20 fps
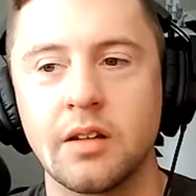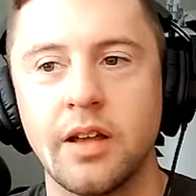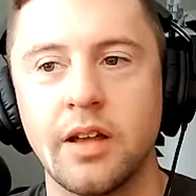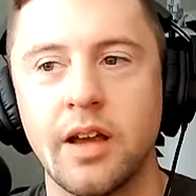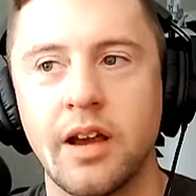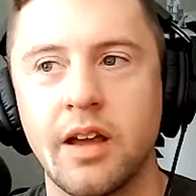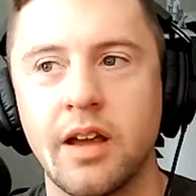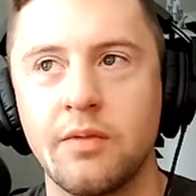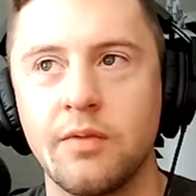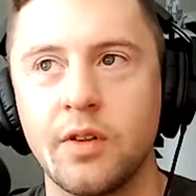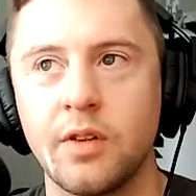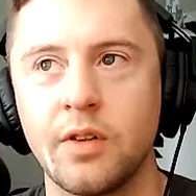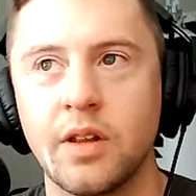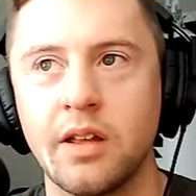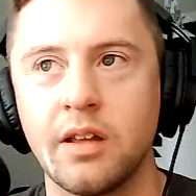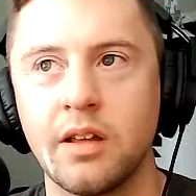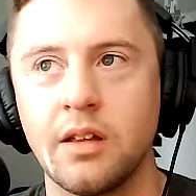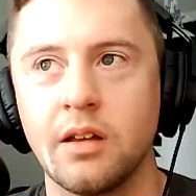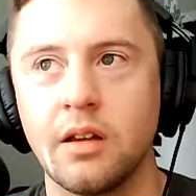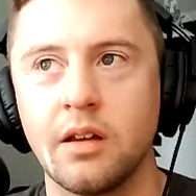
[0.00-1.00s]
Yeah, I feel
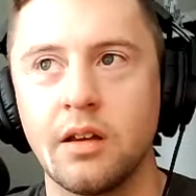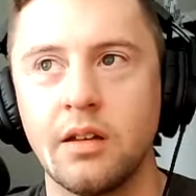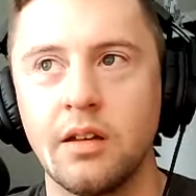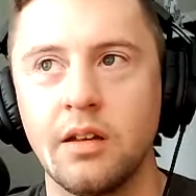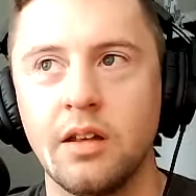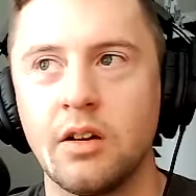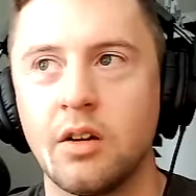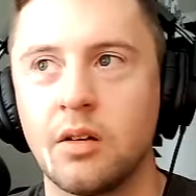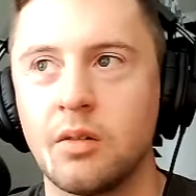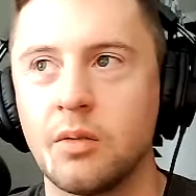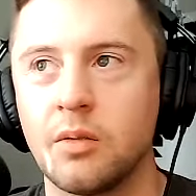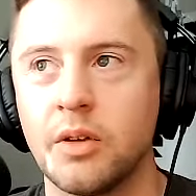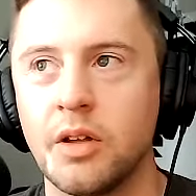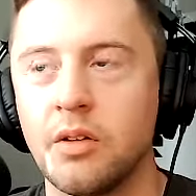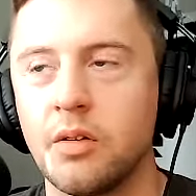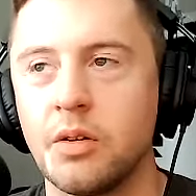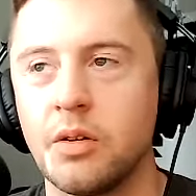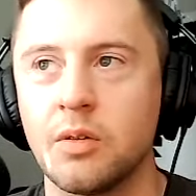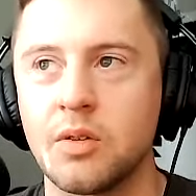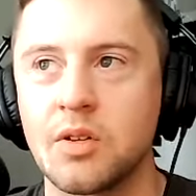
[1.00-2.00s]
like
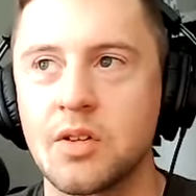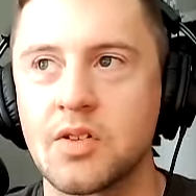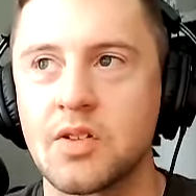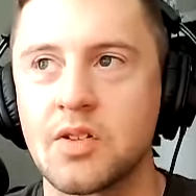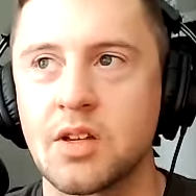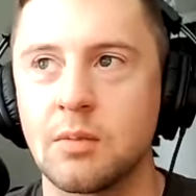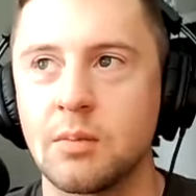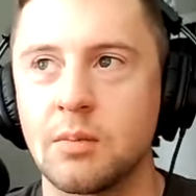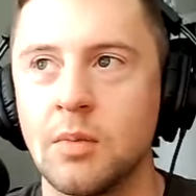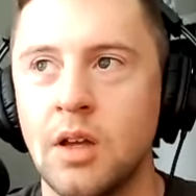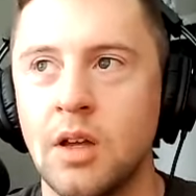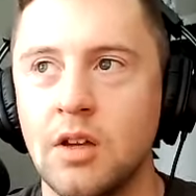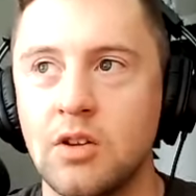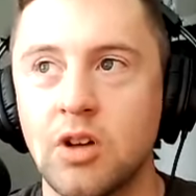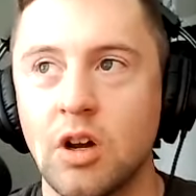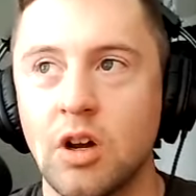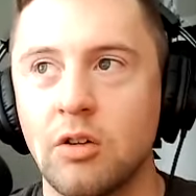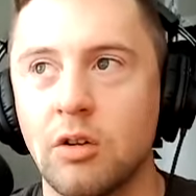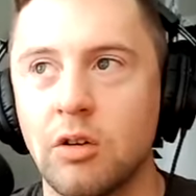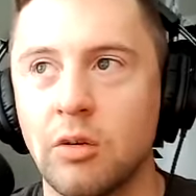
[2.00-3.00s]
you go to some
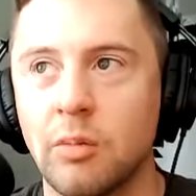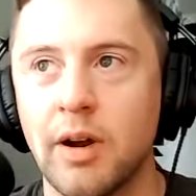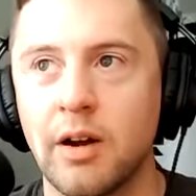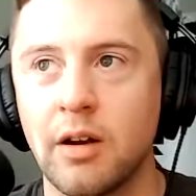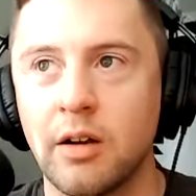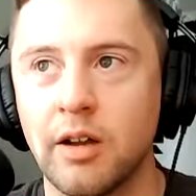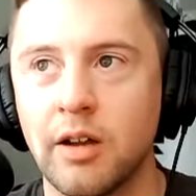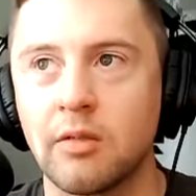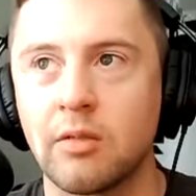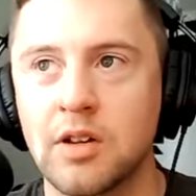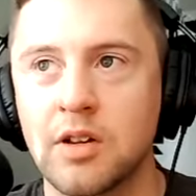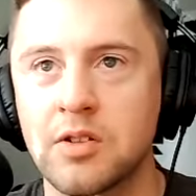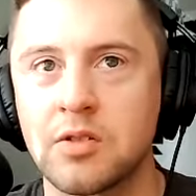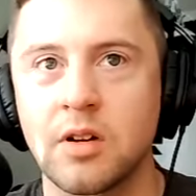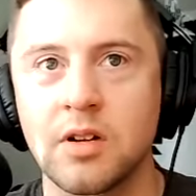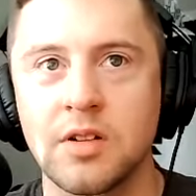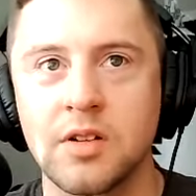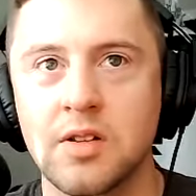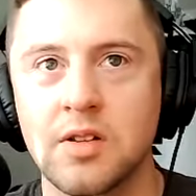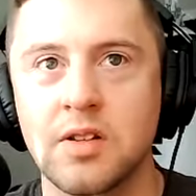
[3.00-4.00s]
general American
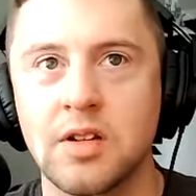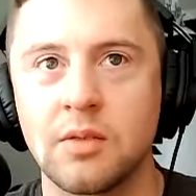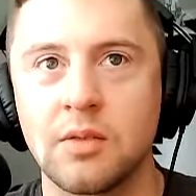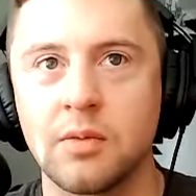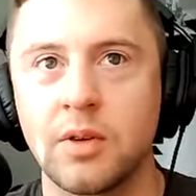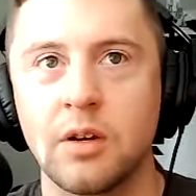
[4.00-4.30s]
restaurants and stuff,